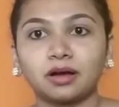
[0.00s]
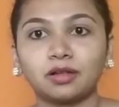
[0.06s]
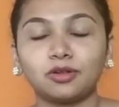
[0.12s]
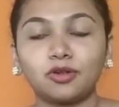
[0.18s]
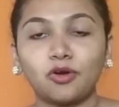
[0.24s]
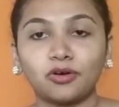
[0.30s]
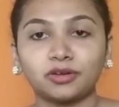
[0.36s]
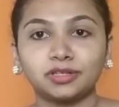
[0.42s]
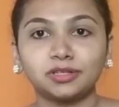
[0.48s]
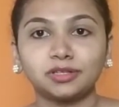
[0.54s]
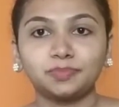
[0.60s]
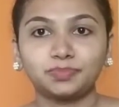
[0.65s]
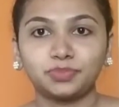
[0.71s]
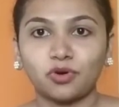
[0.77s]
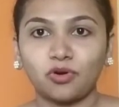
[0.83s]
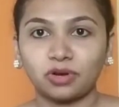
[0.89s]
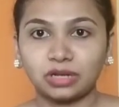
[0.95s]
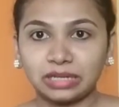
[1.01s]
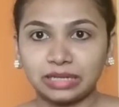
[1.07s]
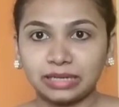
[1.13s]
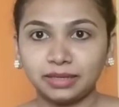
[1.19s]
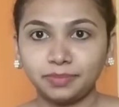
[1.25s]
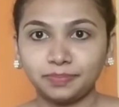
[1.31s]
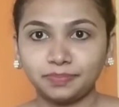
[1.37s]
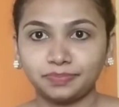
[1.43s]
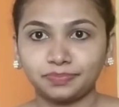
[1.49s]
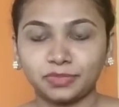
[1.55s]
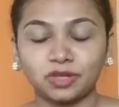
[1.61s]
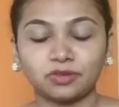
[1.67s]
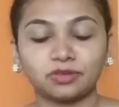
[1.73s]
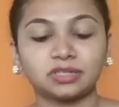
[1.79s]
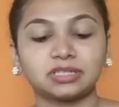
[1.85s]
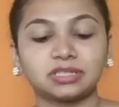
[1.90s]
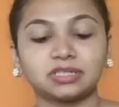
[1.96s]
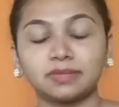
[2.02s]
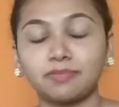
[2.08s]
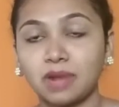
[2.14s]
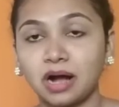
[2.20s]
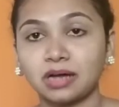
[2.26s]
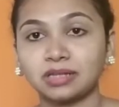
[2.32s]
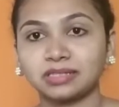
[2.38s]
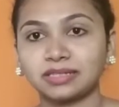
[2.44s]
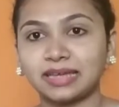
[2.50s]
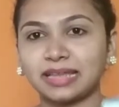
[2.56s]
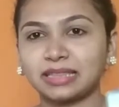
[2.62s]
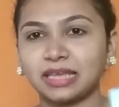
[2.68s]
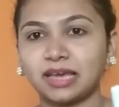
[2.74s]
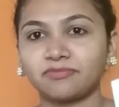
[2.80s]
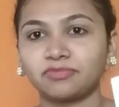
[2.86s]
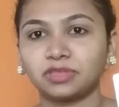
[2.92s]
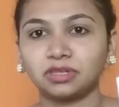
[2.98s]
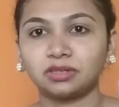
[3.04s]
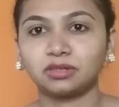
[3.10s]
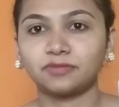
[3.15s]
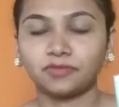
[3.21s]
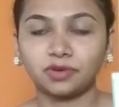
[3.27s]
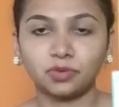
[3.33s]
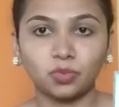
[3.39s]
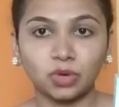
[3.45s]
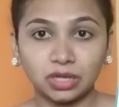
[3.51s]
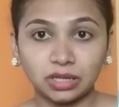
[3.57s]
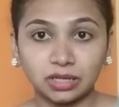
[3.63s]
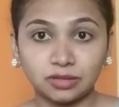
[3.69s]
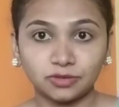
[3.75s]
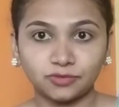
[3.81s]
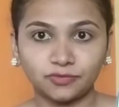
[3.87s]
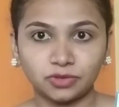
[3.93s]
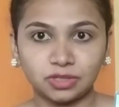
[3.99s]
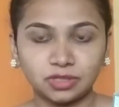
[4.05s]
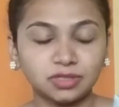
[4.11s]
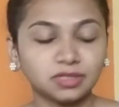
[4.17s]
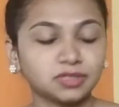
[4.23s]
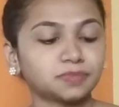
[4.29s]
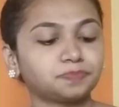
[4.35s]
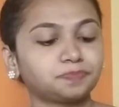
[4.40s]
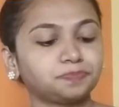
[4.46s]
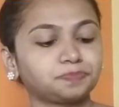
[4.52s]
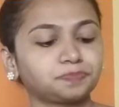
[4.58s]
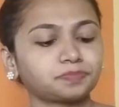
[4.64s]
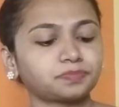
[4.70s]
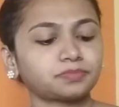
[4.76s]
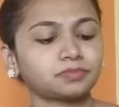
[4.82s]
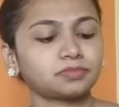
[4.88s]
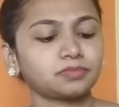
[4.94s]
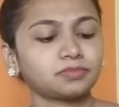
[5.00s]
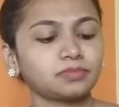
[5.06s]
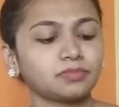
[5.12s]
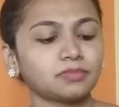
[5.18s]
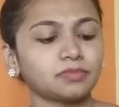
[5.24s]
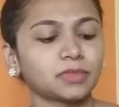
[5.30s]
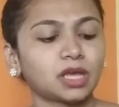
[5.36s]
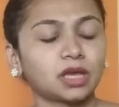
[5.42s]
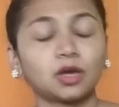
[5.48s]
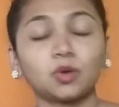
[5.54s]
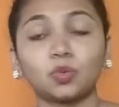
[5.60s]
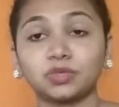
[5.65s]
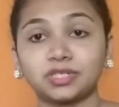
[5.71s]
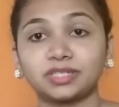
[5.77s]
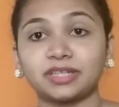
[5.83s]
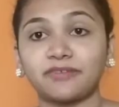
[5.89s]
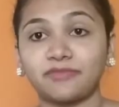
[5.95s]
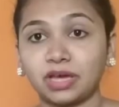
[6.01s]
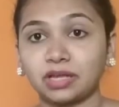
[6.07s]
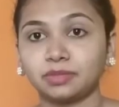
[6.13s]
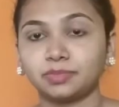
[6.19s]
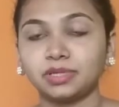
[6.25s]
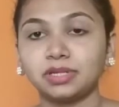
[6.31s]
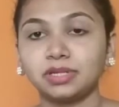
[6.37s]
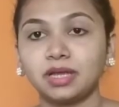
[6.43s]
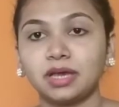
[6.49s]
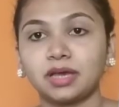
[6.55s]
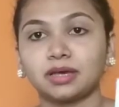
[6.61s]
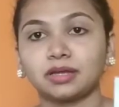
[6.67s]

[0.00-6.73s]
L'Oreal Pure Clay. Now this is a mask and they have 3 different variants for this which is available.